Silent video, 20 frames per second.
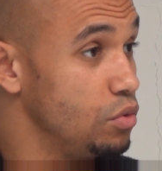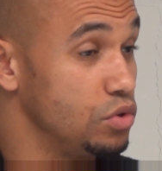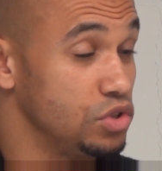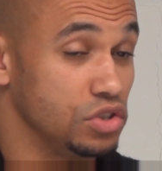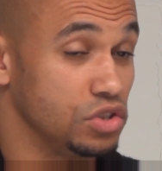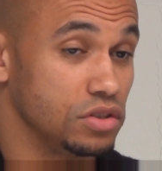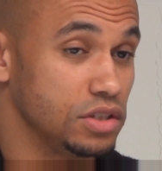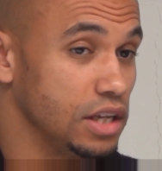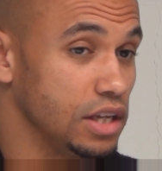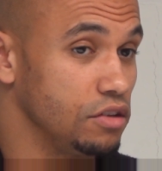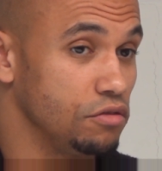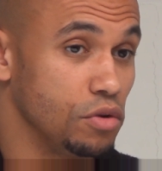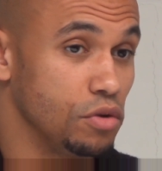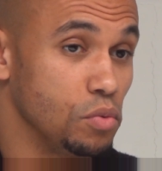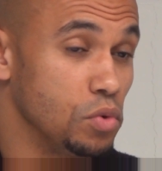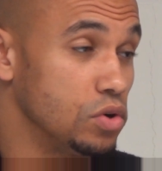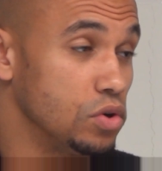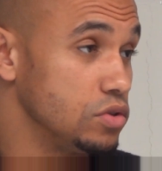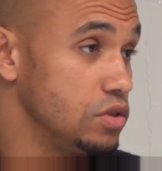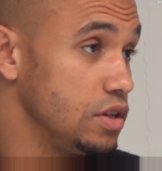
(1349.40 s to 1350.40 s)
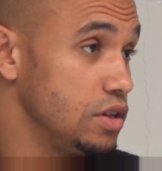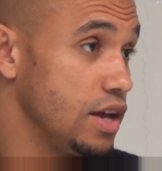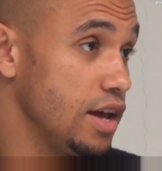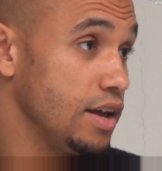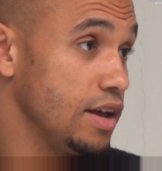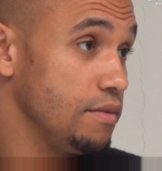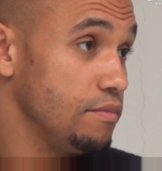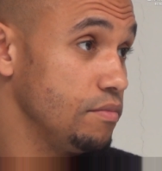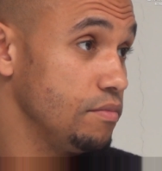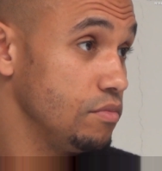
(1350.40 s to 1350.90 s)
always used to say the rewards are
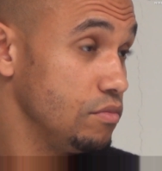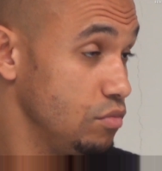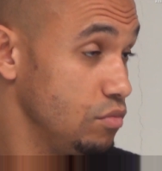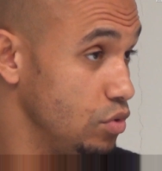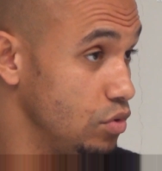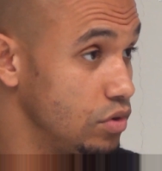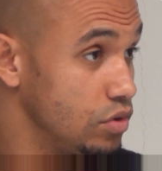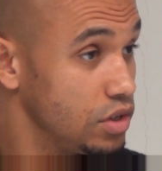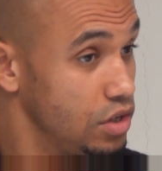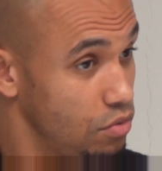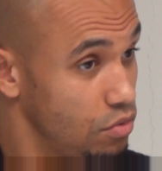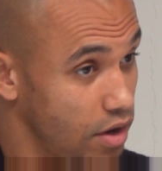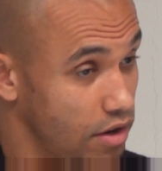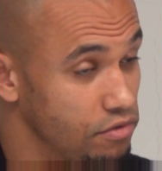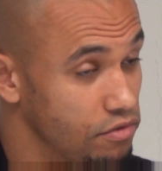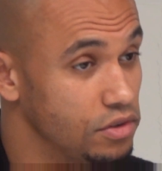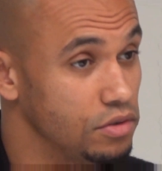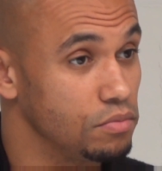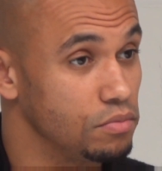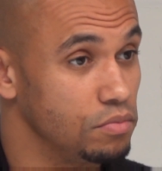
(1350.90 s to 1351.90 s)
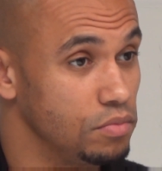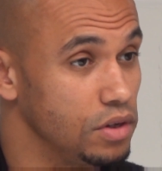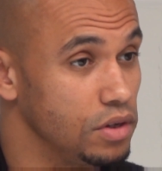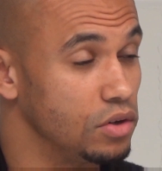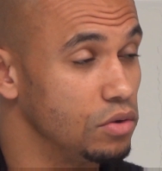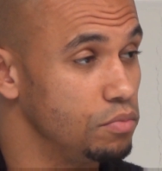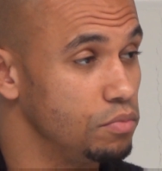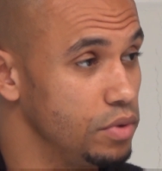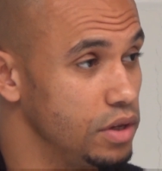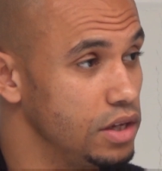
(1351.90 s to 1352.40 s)
there, but you have to
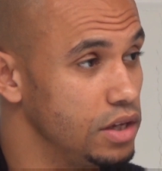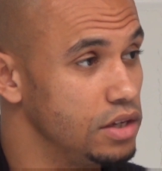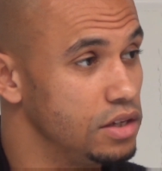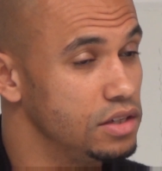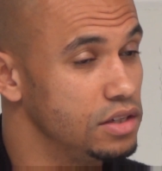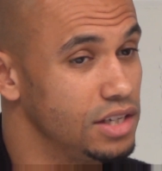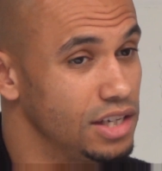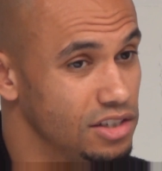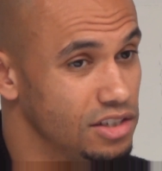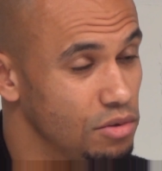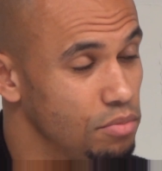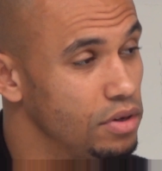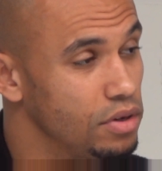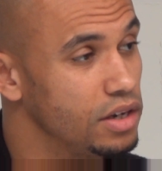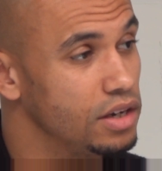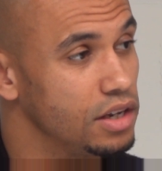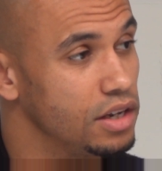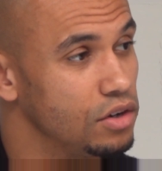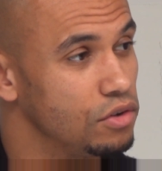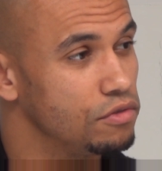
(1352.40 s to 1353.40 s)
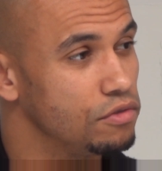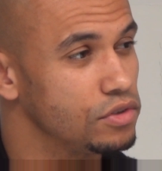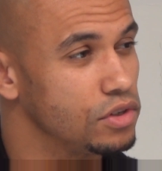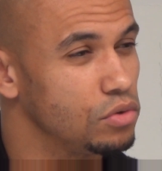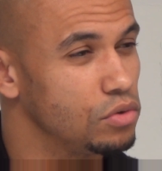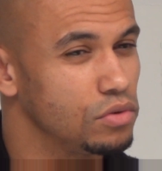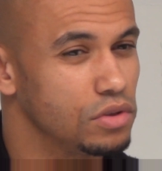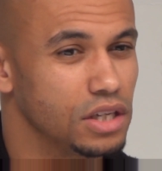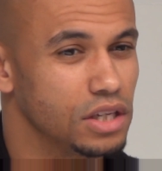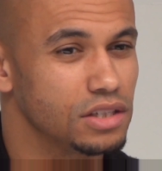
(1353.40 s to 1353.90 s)
be disciplined enough.
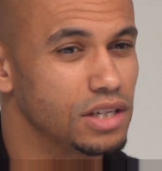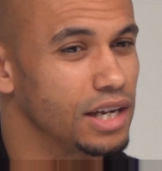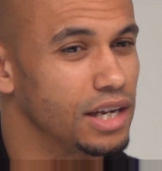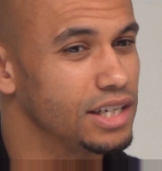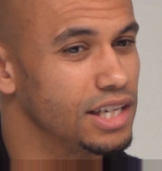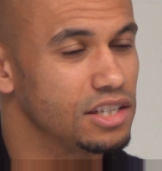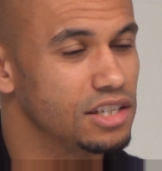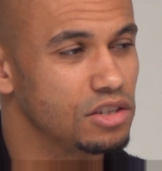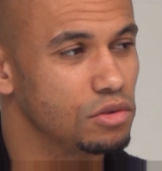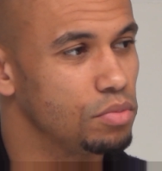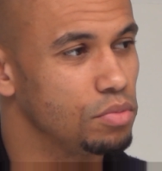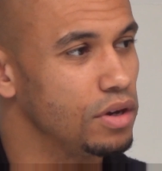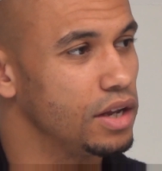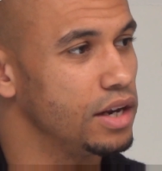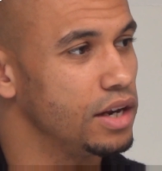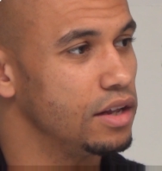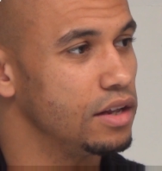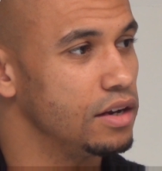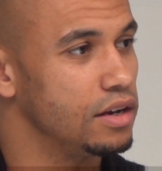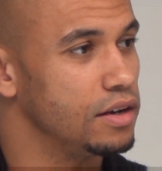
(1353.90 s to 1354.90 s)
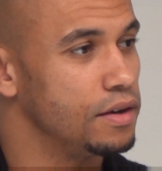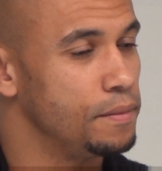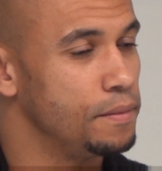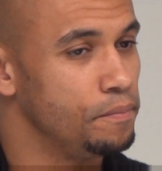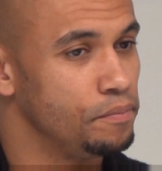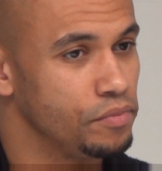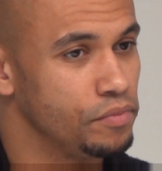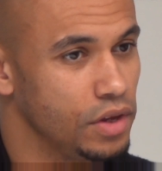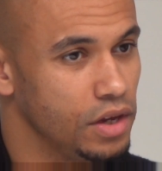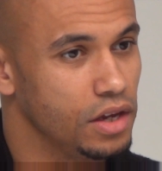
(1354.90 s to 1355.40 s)
So things like discipline and
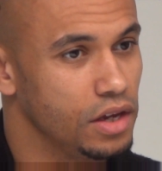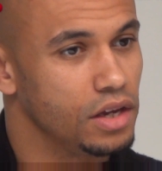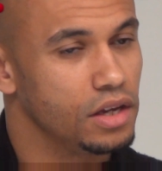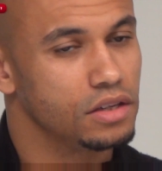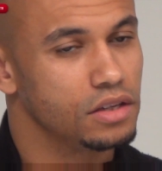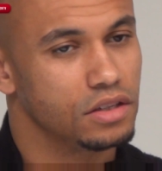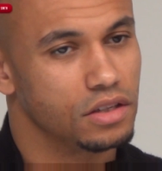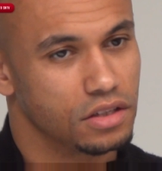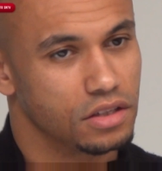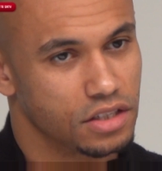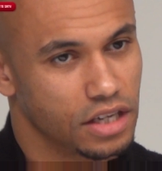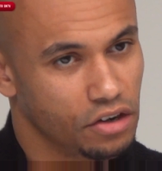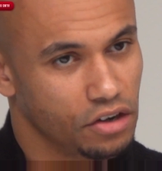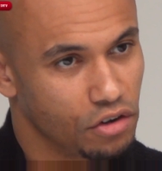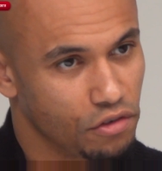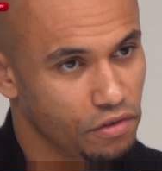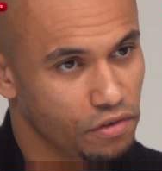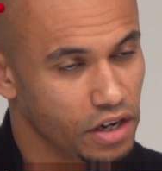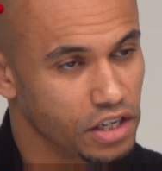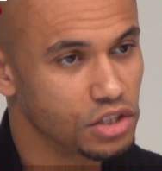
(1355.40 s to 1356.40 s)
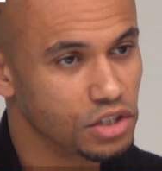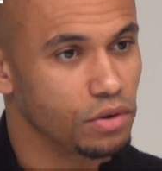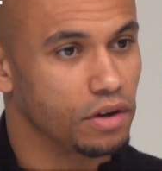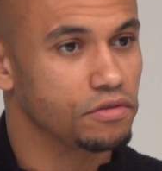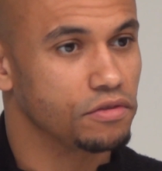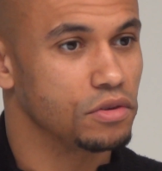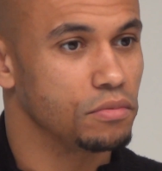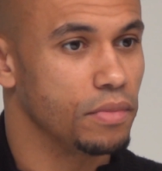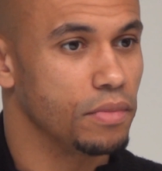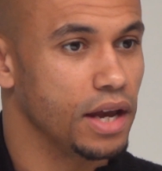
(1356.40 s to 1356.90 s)
the sacrifice you
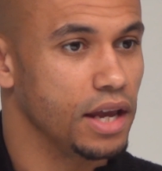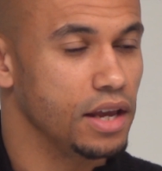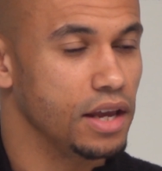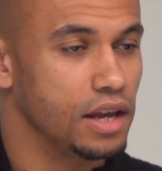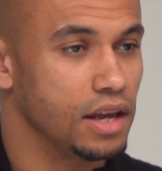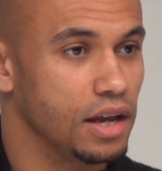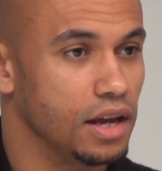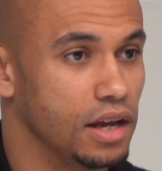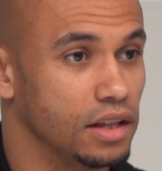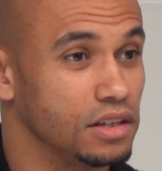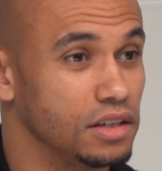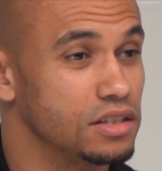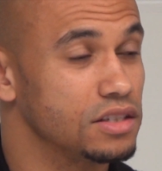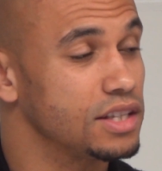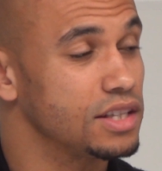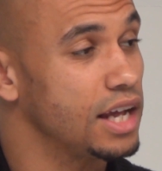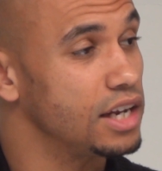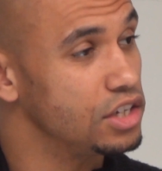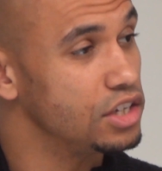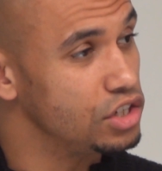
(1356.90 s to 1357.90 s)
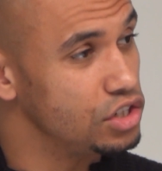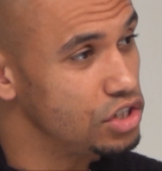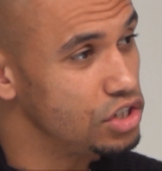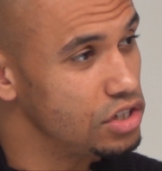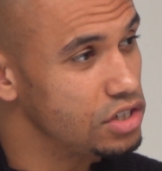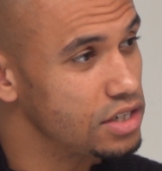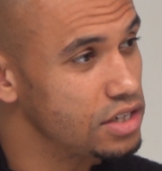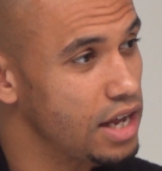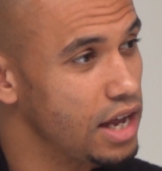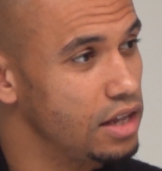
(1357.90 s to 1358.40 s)
have to make and the standards
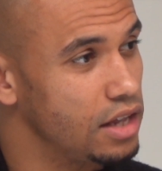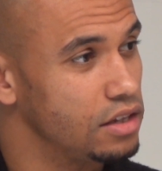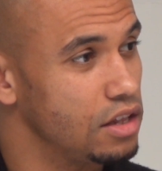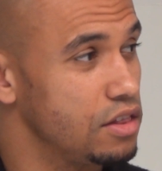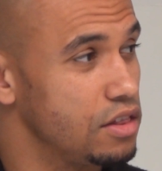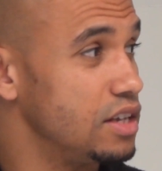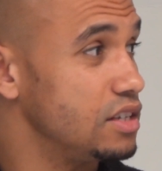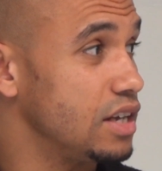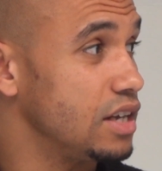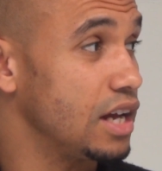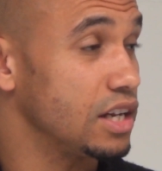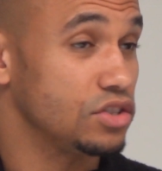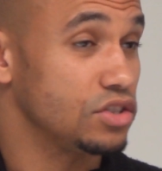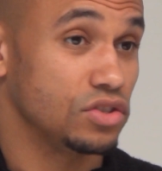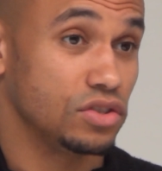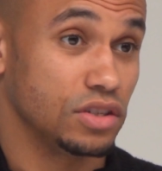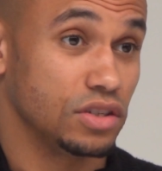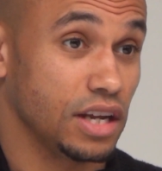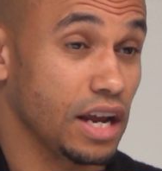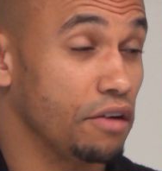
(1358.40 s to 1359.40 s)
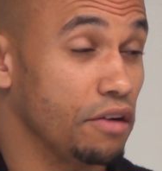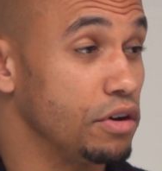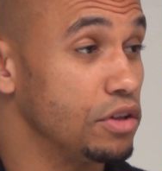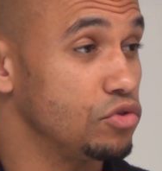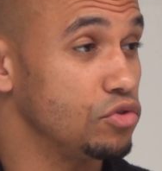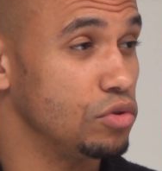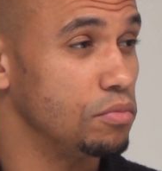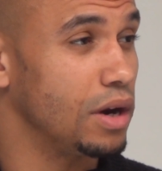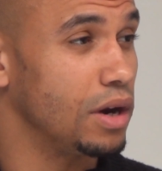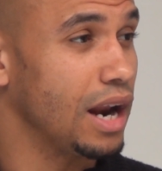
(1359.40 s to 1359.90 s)
you set, the things that I carry
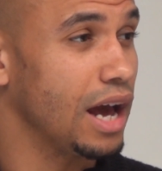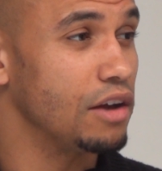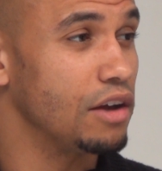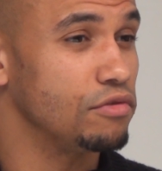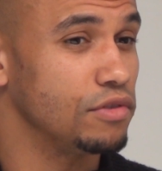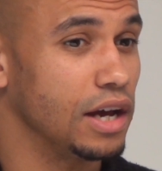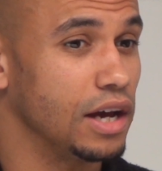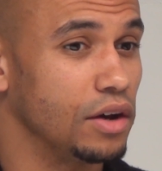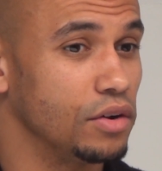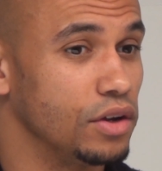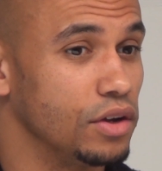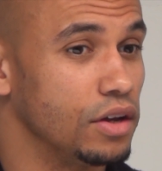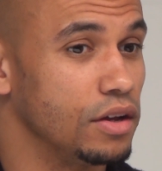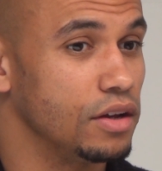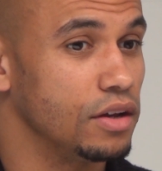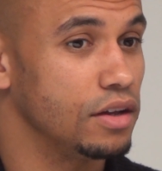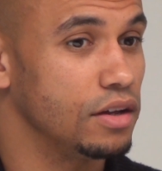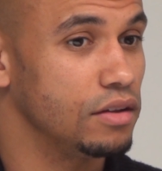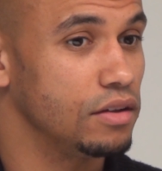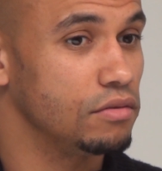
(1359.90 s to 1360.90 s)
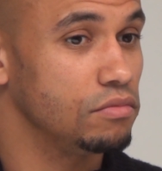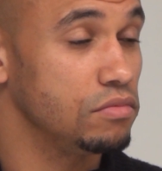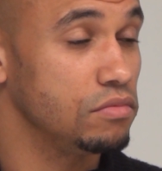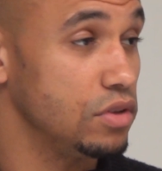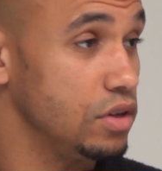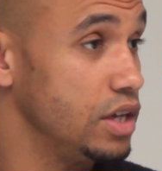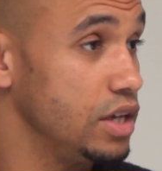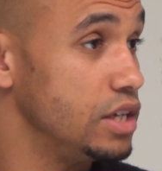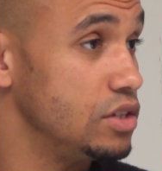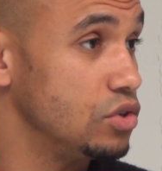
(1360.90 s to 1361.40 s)
through my life now that
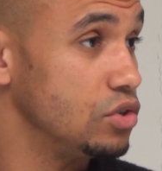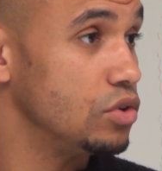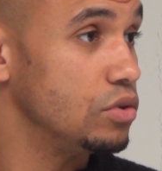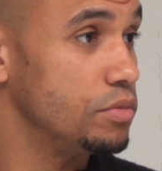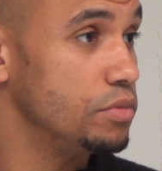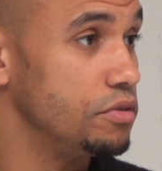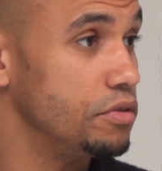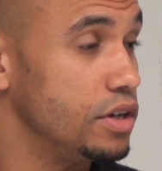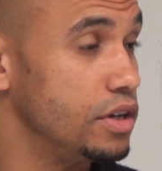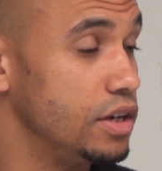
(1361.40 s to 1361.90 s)
he taught me,